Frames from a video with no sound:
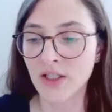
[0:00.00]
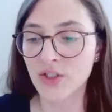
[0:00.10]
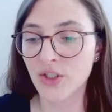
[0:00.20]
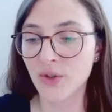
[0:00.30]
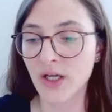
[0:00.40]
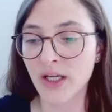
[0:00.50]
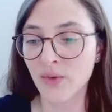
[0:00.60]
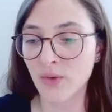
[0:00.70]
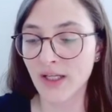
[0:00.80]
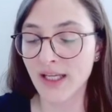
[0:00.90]
So
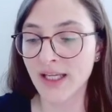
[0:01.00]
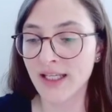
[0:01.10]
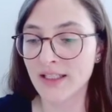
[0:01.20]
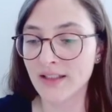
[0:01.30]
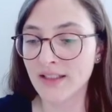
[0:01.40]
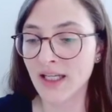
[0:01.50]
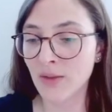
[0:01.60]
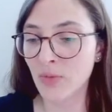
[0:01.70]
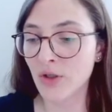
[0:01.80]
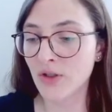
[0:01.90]
I will add a
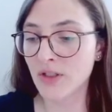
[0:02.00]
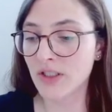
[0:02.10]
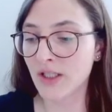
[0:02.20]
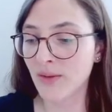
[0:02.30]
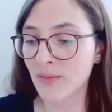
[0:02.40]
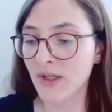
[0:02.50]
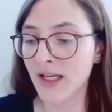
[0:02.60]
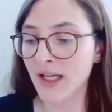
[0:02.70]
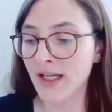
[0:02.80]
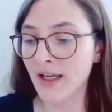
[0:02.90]
tecplot
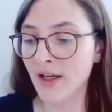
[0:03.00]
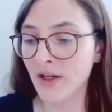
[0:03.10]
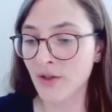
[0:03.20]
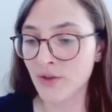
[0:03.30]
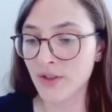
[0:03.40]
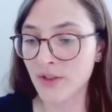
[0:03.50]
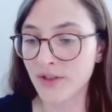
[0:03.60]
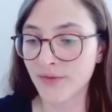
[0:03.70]
layout.